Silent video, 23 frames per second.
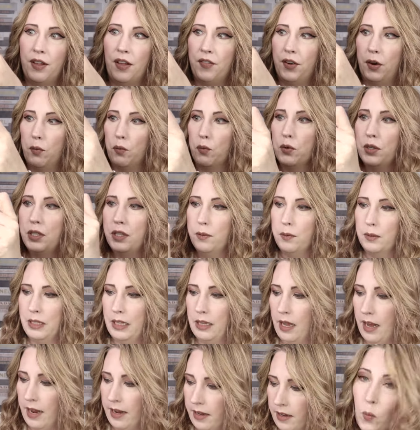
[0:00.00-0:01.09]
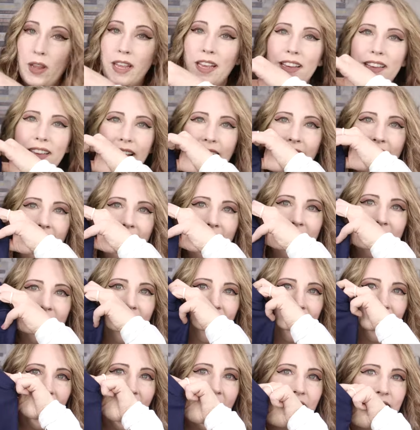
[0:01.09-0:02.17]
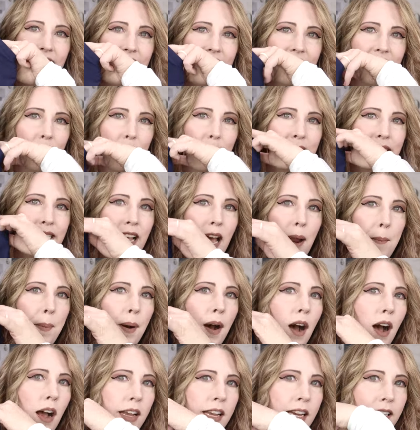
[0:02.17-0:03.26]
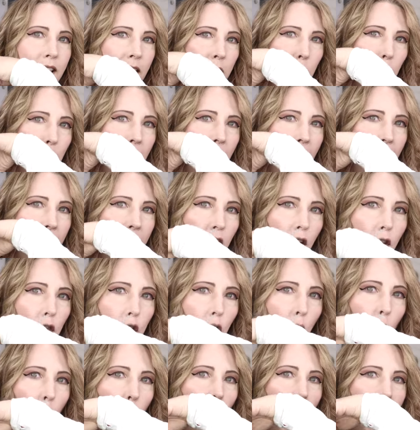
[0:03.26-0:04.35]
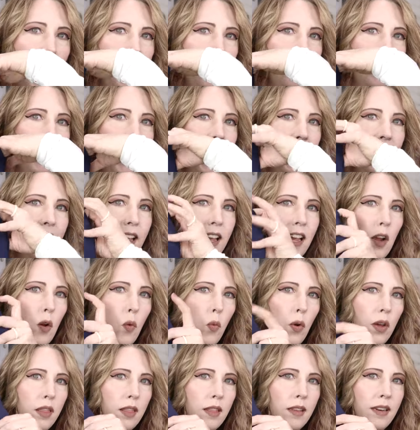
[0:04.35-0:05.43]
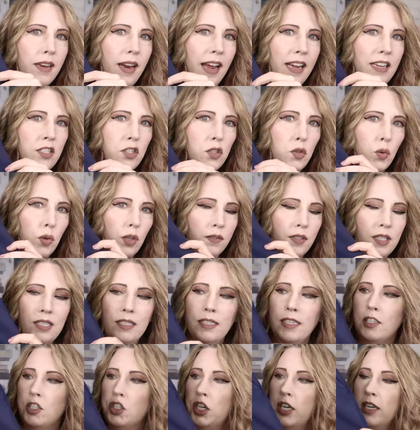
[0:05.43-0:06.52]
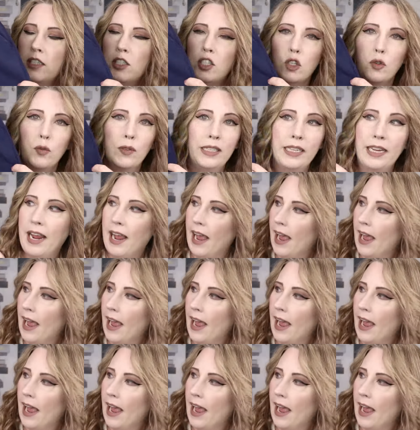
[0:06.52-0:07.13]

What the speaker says: that that I really, really like. We again get that deep set pocket like we had on the white legging with the nice sort of stitching to really